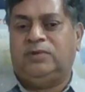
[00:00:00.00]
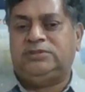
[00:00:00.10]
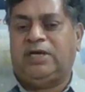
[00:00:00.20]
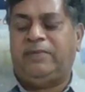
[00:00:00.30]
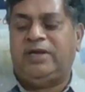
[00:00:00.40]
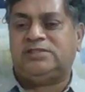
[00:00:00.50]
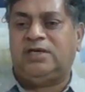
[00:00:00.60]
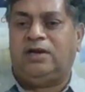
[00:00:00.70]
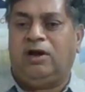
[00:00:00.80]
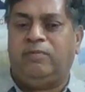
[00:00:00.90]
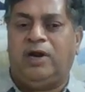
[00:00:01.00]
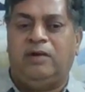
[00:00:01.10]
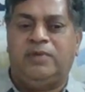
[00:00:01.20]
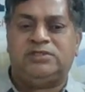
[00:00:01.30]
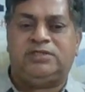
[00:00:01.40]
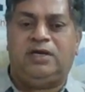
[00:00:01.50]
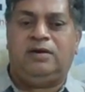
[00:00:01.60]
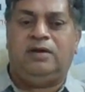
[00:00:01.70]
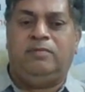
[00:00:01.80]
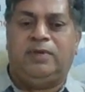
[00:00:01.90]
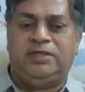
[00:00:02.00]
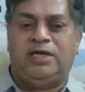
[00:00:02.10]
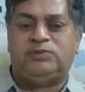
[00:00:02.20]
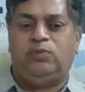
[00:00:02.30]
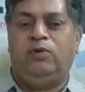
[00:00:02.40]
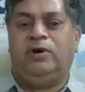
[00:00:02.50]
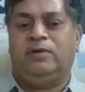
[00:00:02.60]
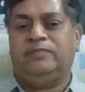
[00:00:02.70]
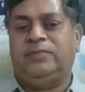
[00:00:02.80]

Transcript: Germany's top Grandmaster Matthias Blaubaum.